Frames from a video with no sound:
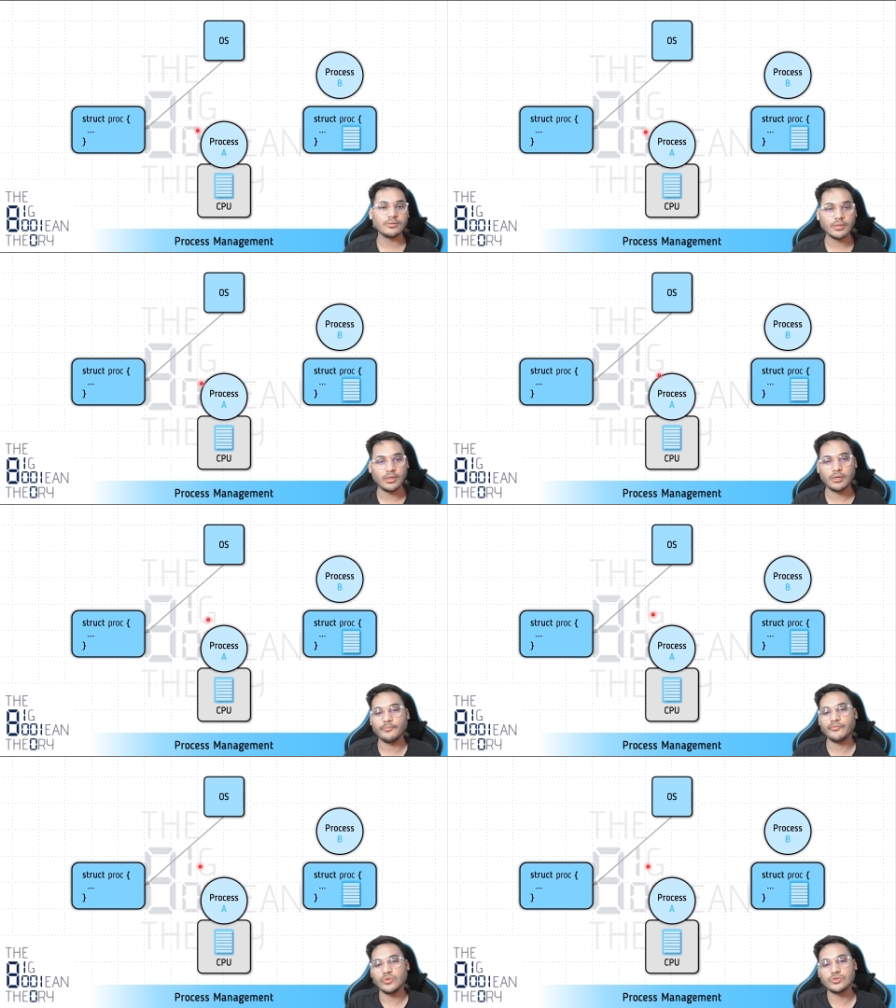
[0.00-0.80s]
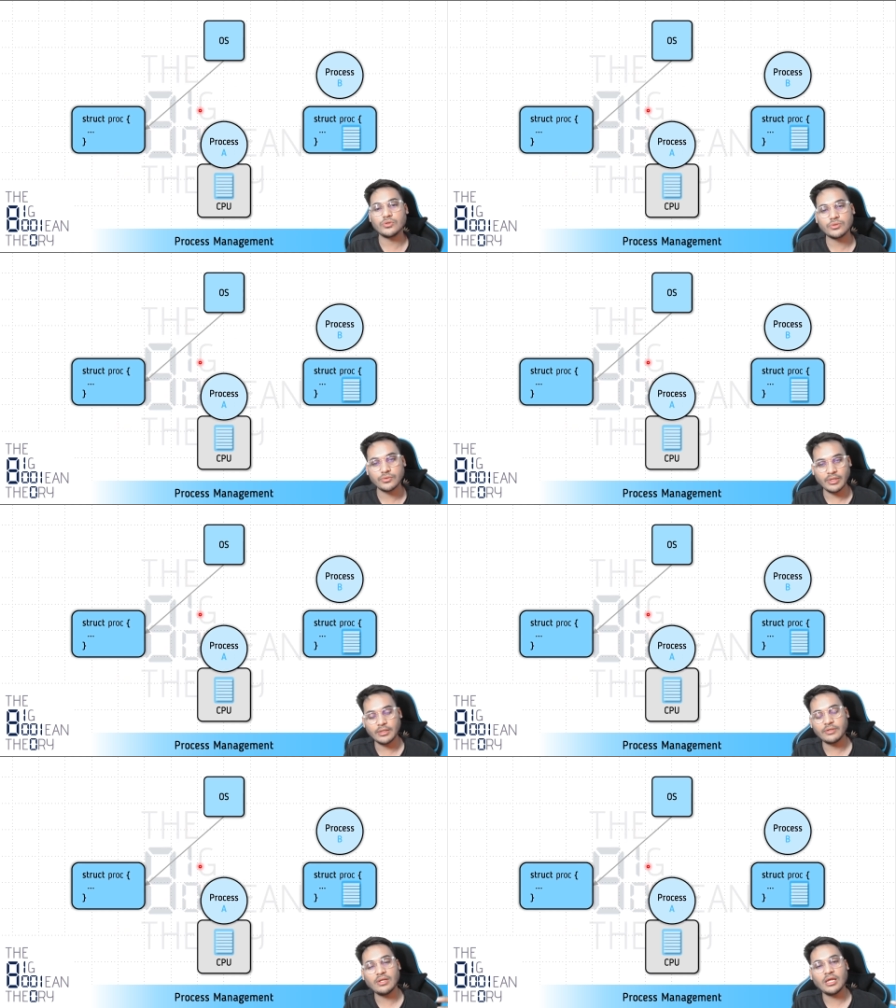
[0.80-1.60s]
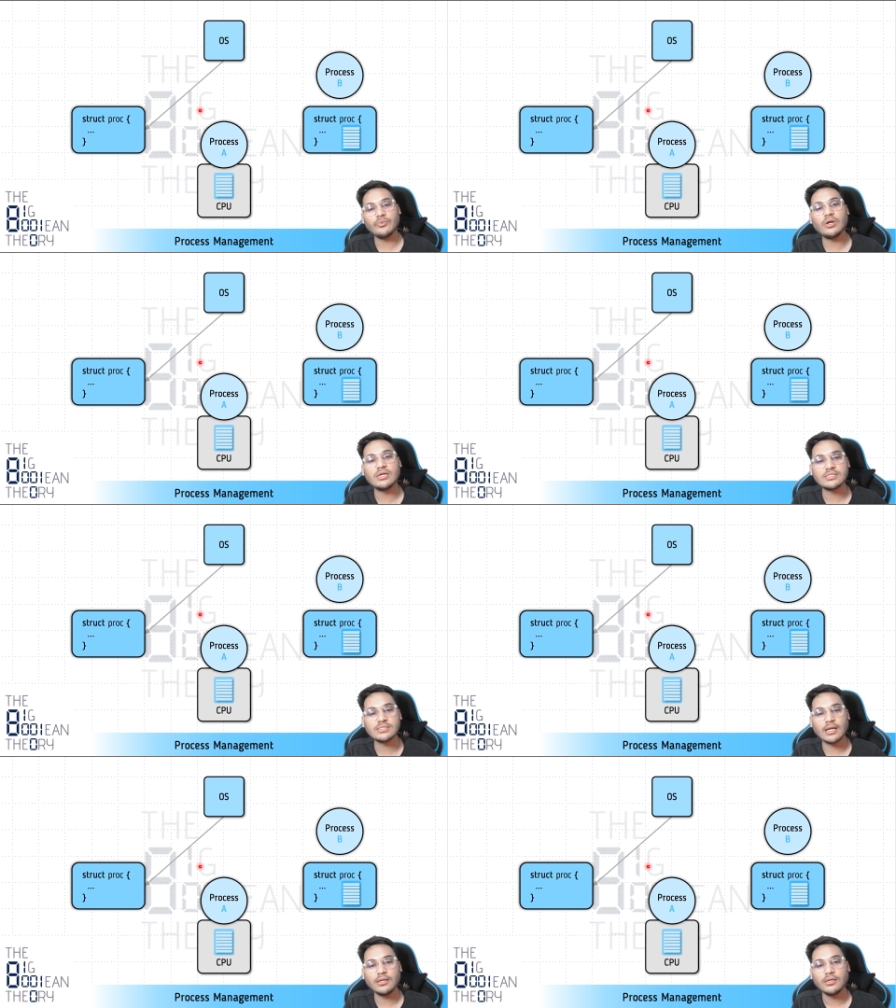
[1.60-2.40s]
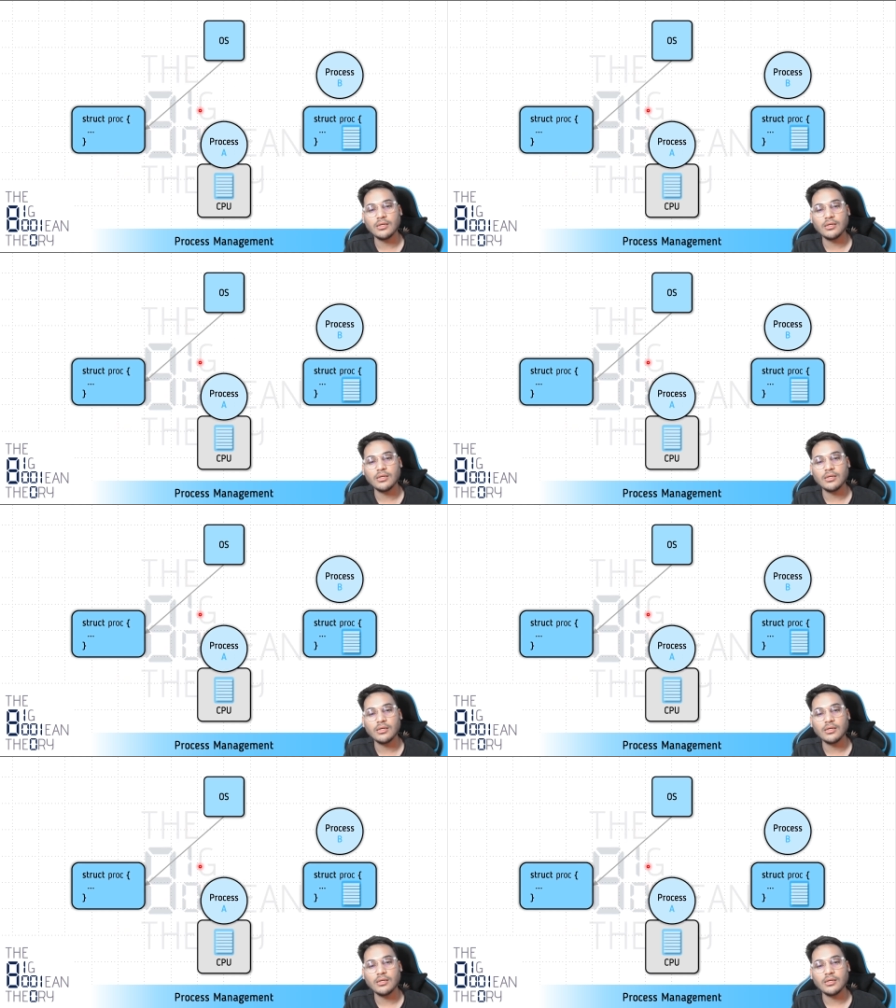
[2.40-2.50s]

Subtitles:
It will help you understand